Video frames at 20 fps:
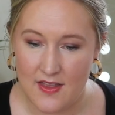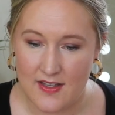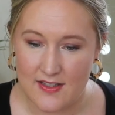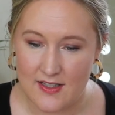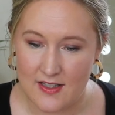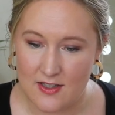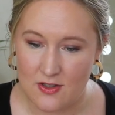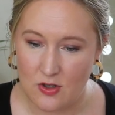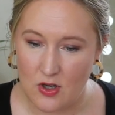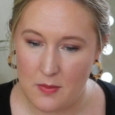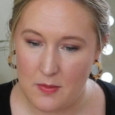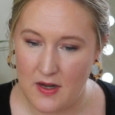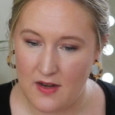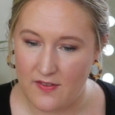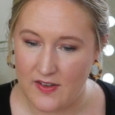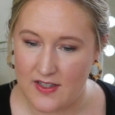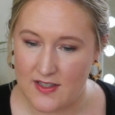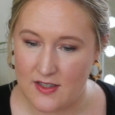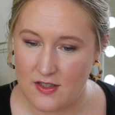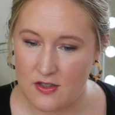This assortment
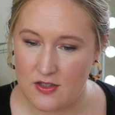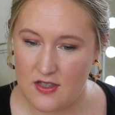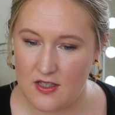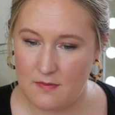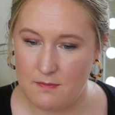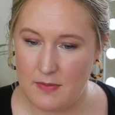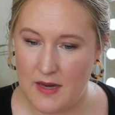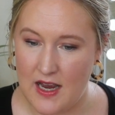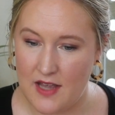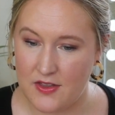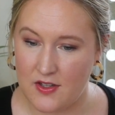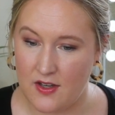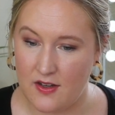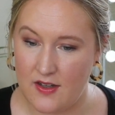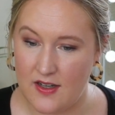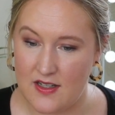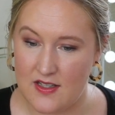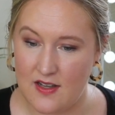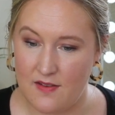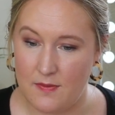of exclusive bath
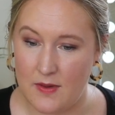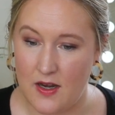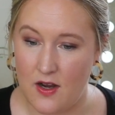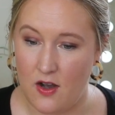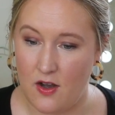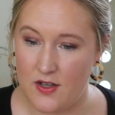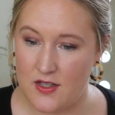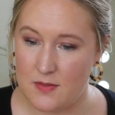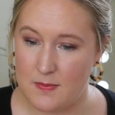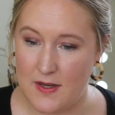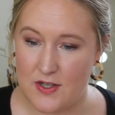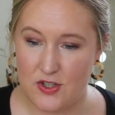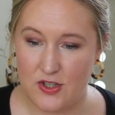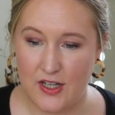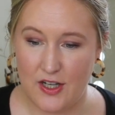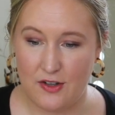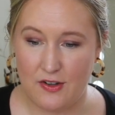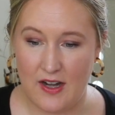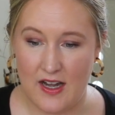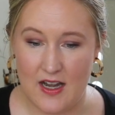goodies have been all
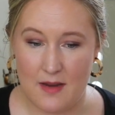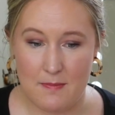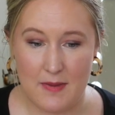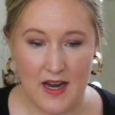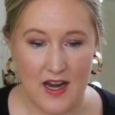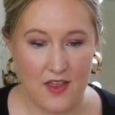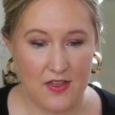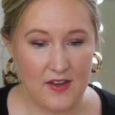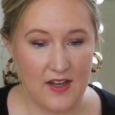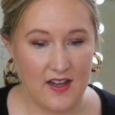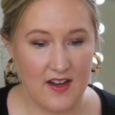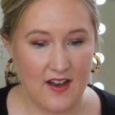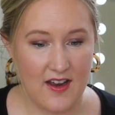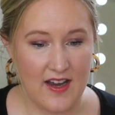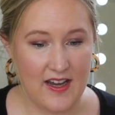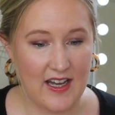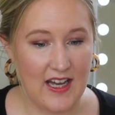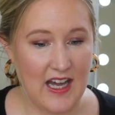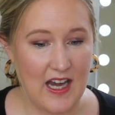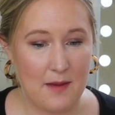specially created by Athena
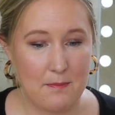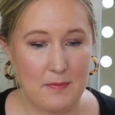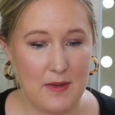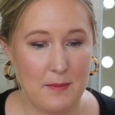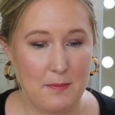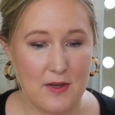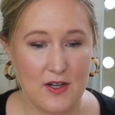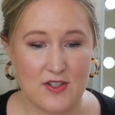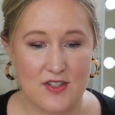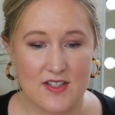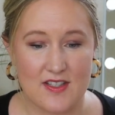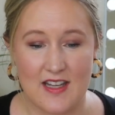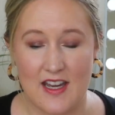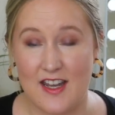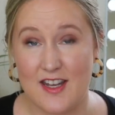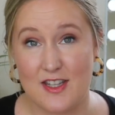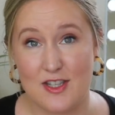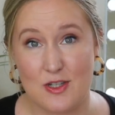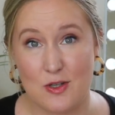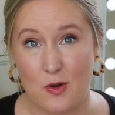and can't be purchased
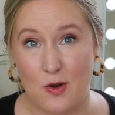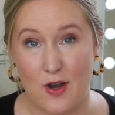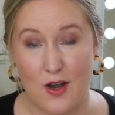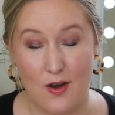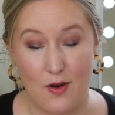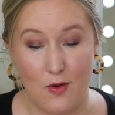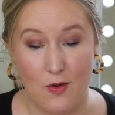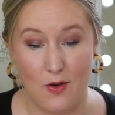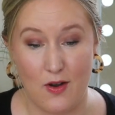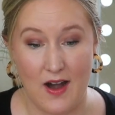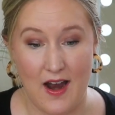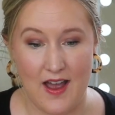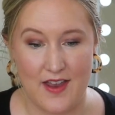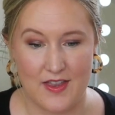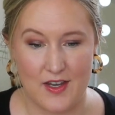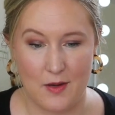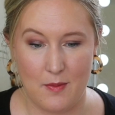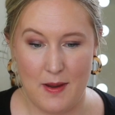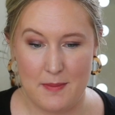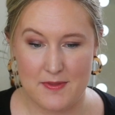in store or on
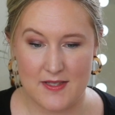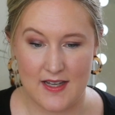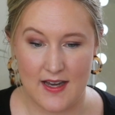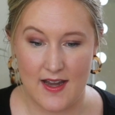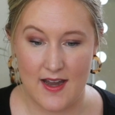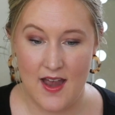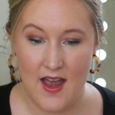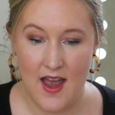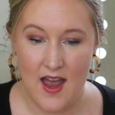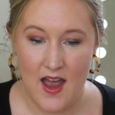their website.